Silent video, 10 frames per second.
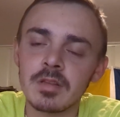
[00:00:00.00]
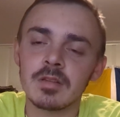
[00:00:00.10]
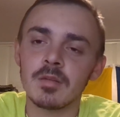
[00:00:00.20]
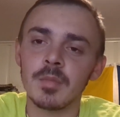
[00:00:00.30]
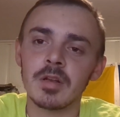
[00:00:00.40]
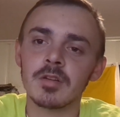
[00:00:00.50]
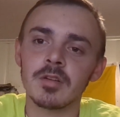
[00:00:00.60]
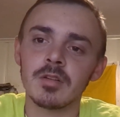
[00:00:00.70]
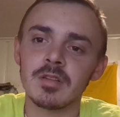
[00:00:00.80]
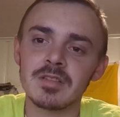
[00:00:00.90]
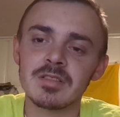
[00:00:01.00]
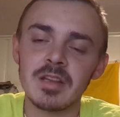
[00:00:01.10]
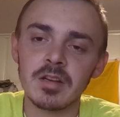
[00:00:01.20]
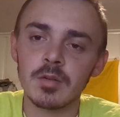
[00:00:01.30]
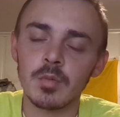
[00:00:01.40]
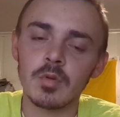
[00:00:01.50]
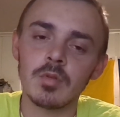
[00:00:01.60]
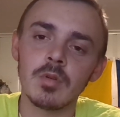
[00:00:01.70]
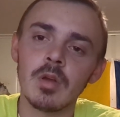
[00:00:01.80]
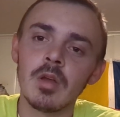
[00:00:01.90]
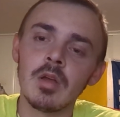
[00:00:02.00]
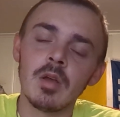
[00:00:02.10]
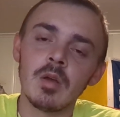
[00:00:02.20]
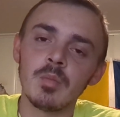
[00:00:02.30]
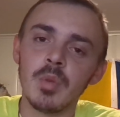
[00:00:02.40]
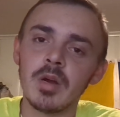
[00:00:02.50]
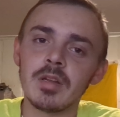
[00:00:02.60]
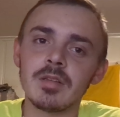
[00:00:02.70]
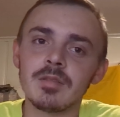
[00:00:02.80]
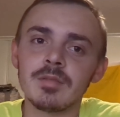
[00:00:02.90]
in America is terrible, but,